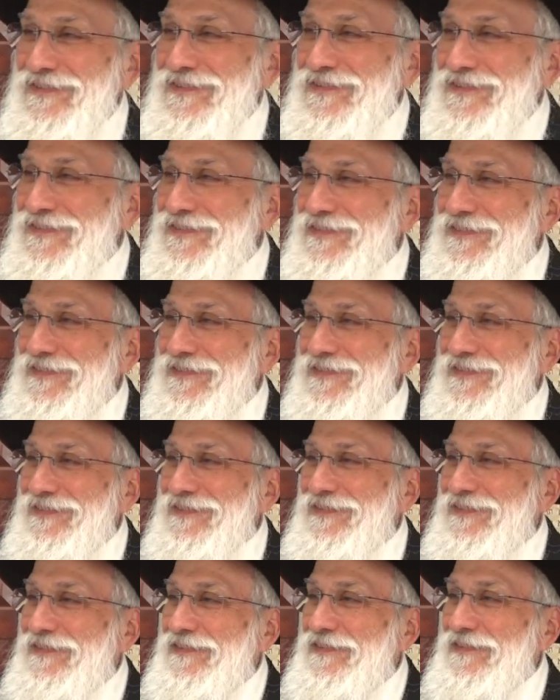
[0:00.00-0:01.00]

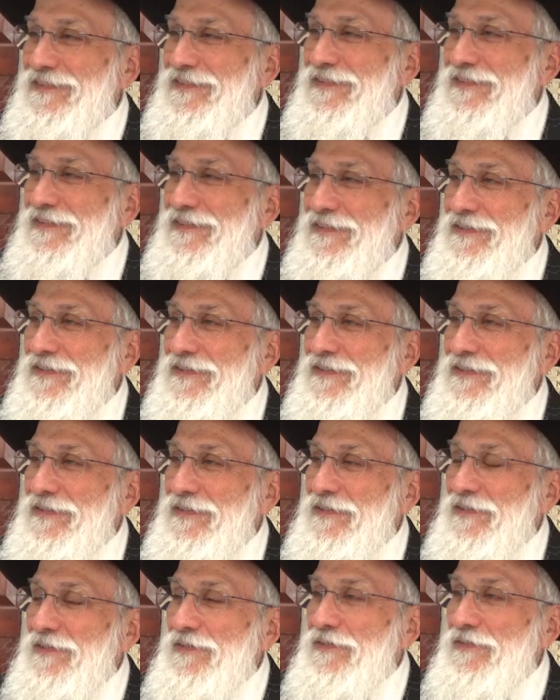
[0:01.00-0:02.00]

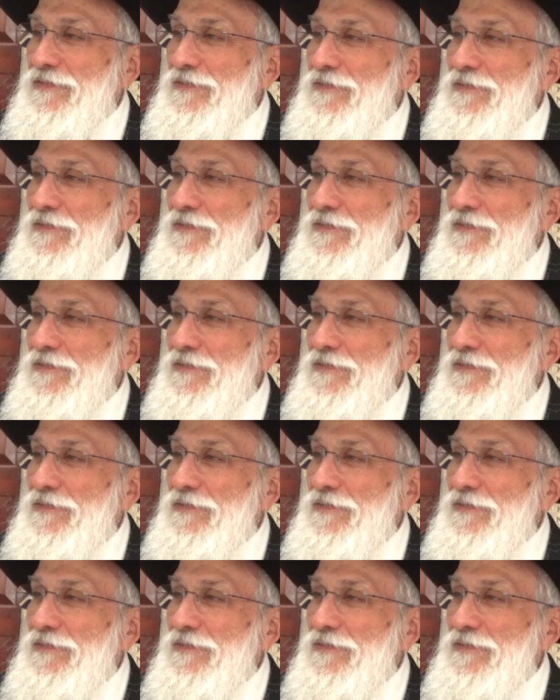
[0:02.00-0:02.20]
Nothing is said.